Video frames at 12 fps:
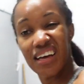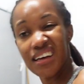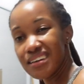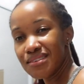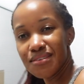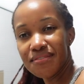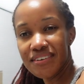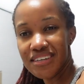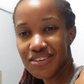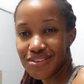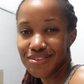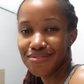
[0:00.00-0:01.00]
it's
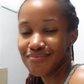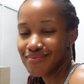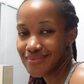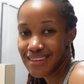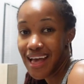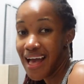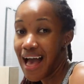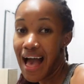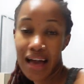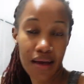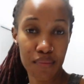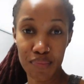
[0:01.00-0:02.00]
official.
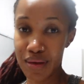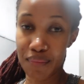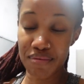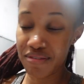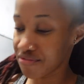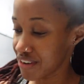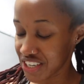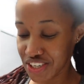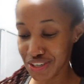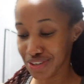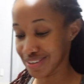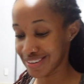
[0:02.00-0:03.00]
I could be a
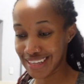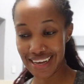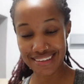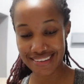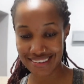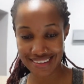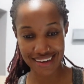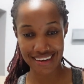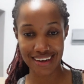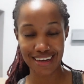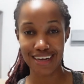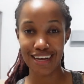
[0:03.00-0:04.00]
professional dancer.
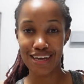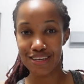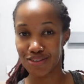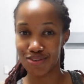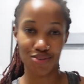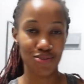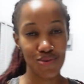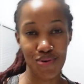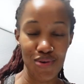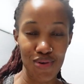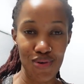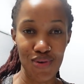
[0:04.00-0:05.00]

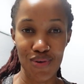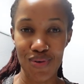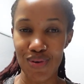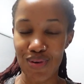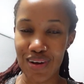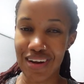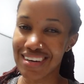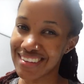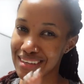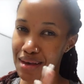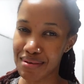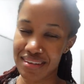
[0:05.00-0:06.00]
So let's
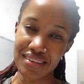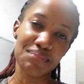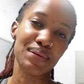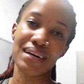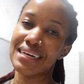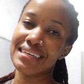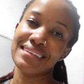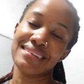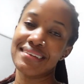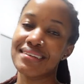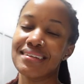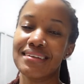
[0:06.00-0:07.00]
cover
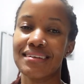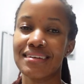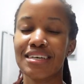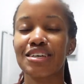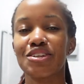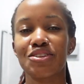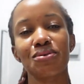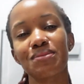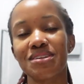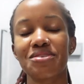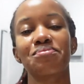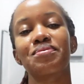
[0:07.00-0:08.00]
surprised. Don't
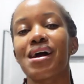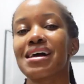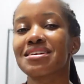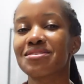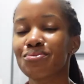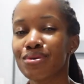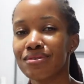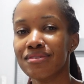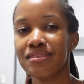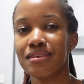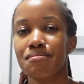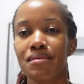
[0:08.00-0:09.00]
be surprised when you
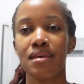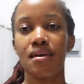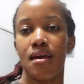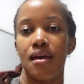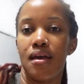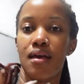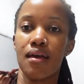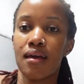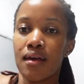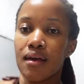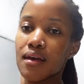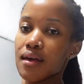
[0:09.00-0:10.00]
see me
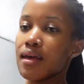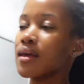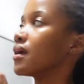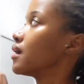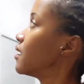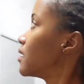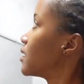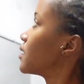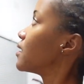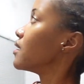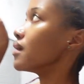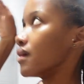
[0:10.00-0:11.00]
eh, eh,
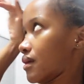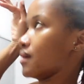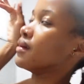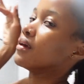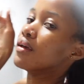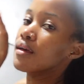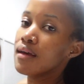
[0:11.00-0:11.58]
eh, eh,